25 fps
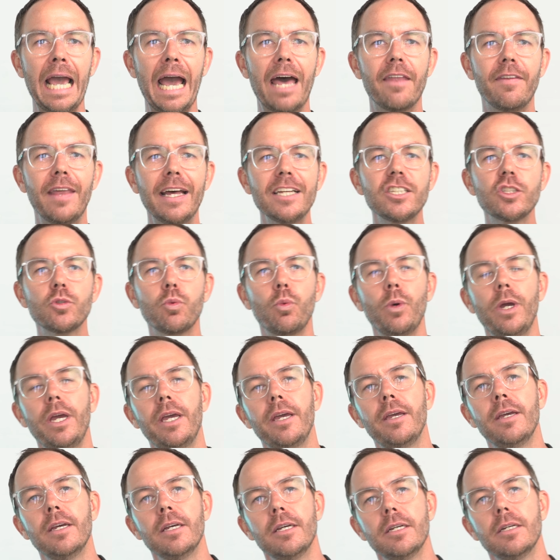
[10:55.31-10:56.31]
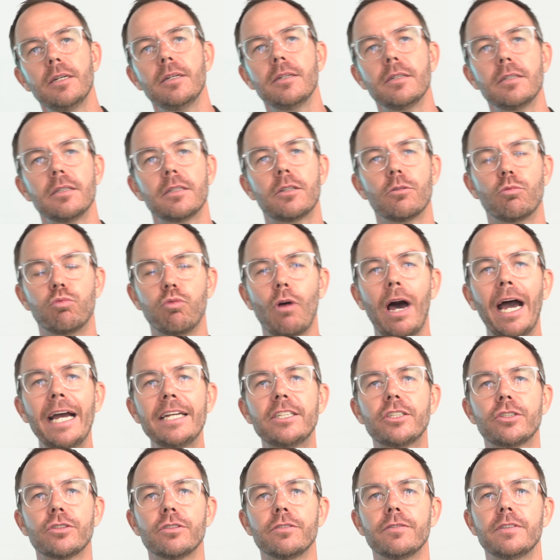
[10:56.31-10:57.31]
And that's where the
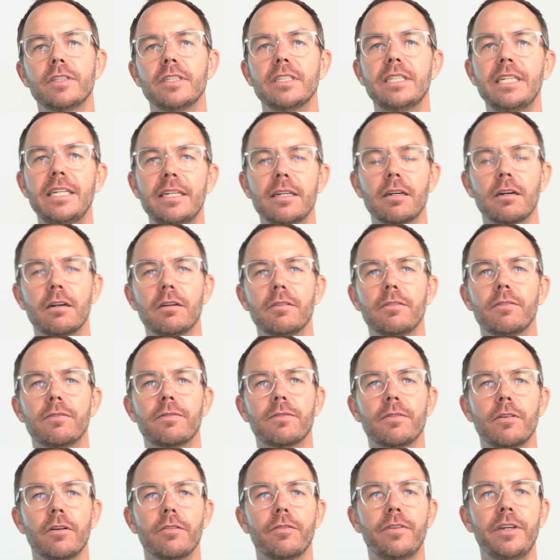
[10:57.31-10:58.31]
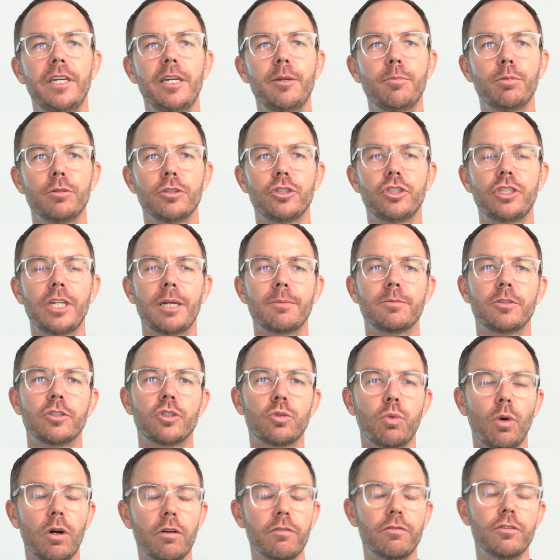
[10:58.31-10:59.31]
writer of Hebrews chapter
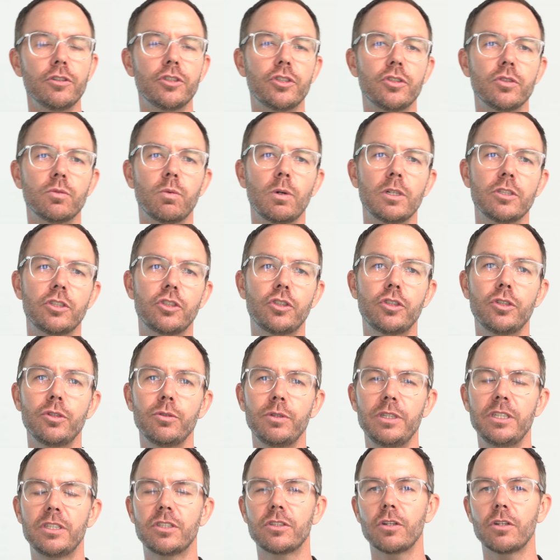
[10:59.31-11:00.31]
12, verses 1 to 2, he